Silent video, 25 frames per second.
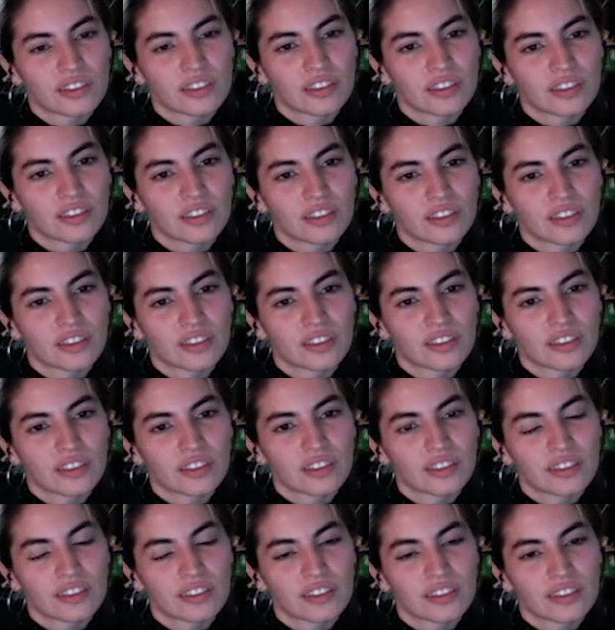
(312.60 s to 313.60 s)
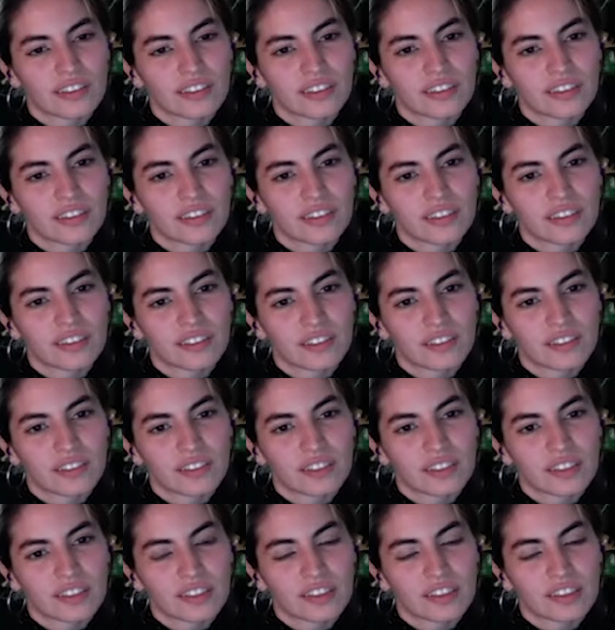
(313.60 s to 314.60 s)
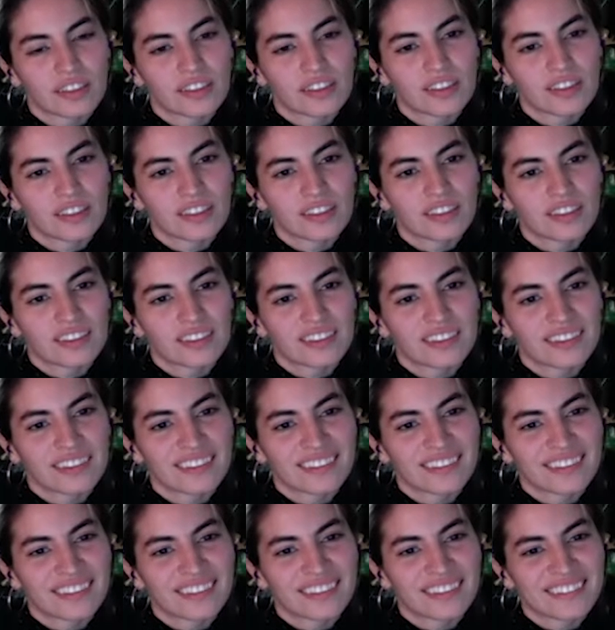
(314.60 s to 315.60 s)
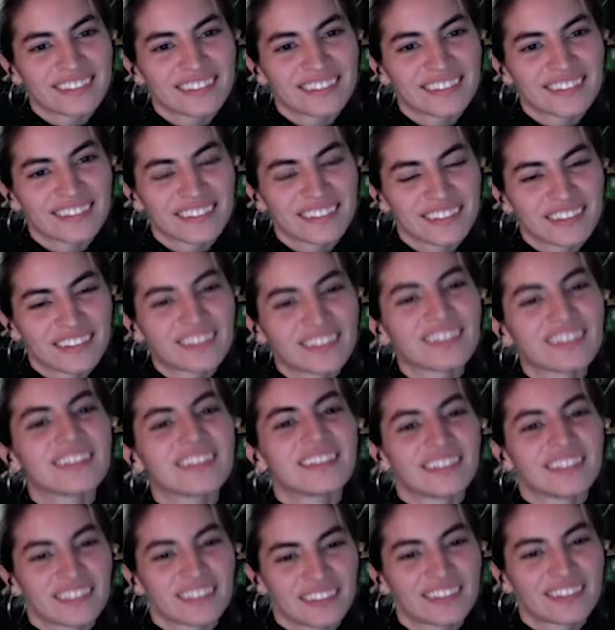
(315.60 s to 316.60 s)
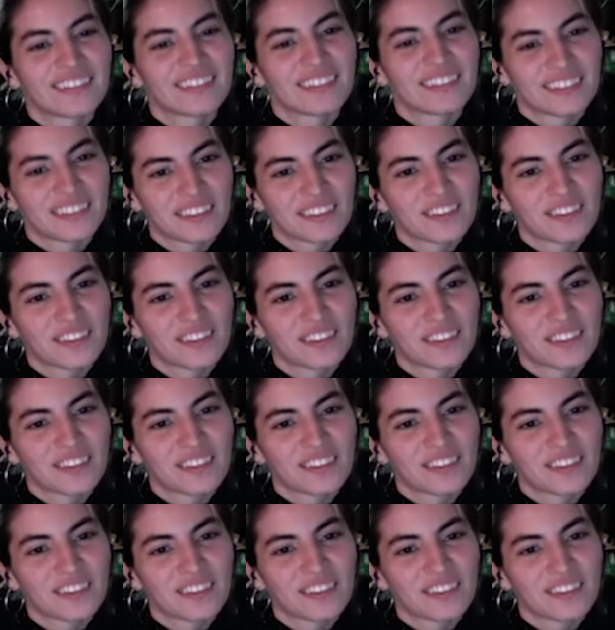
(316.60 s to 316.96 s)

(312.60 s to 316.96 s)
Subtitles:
(not speaking)